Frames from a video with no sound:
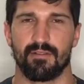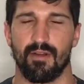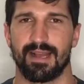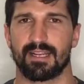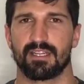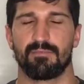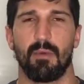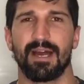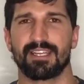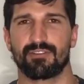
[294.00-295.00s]
right? Because
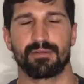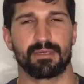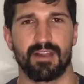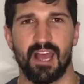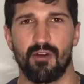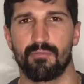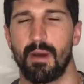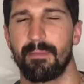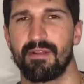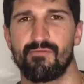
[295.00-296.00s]
my description of health
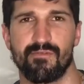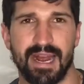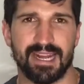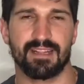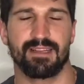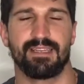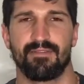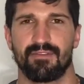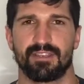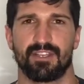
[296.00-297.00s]
might be radically
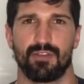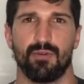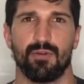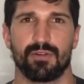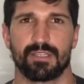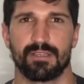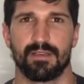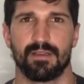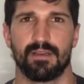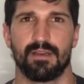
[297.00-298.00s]
different to yours,
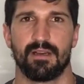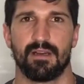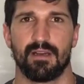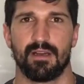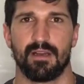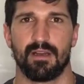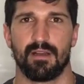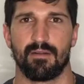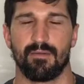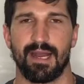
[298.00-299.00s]

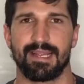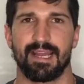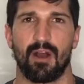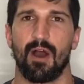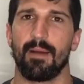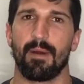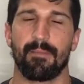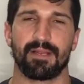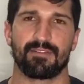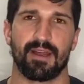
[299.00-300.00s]
right? Yeah, I
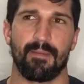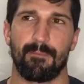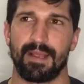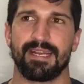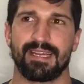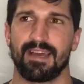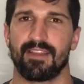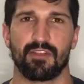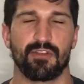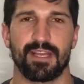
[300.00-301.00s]
might be trying to beat down
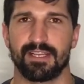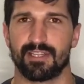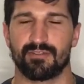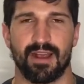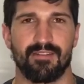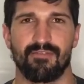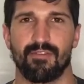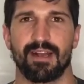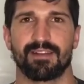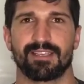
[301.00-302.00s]
that you need to train
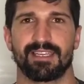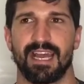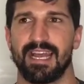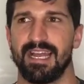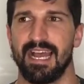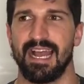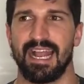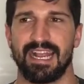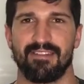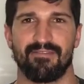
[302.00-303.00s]
four hours a day,
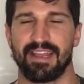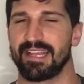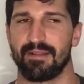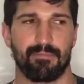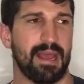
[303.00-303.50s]
eat vegan,